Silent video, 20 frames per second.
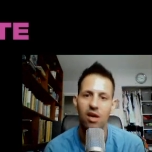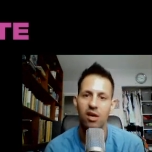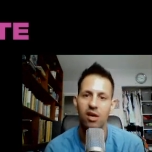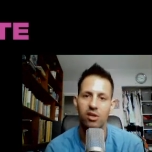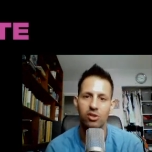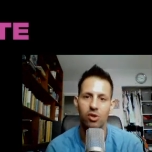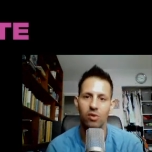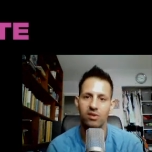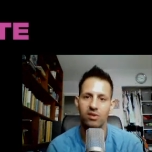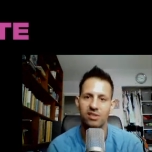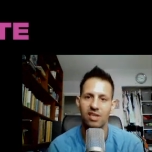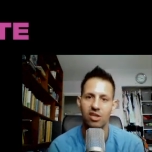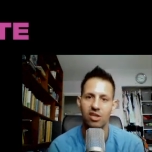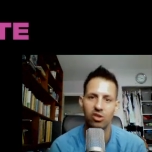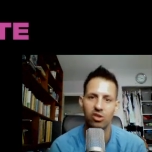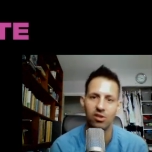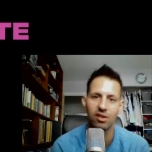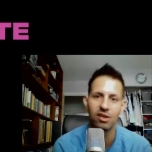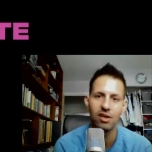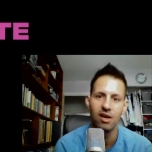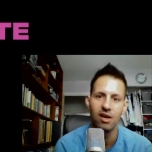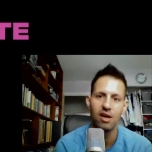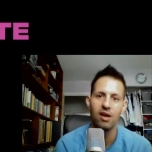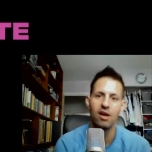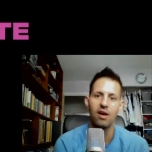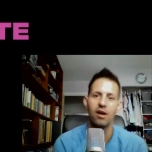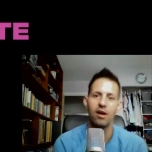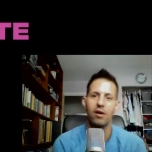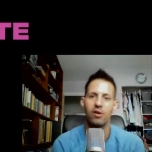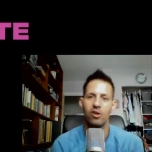So essentially,
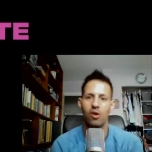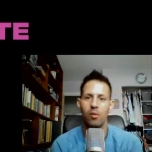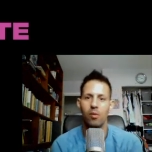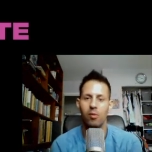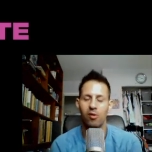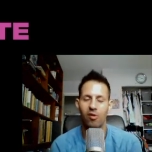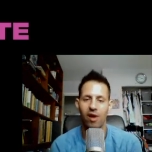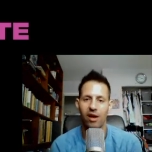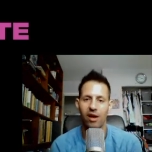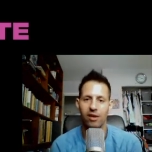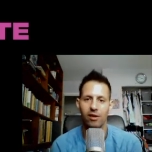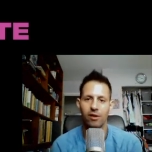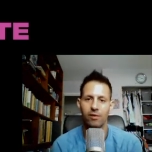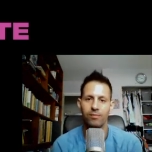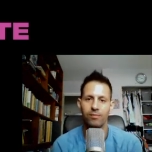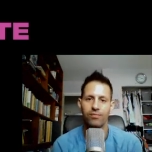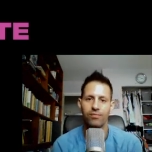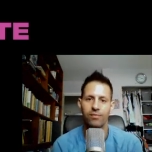McGregor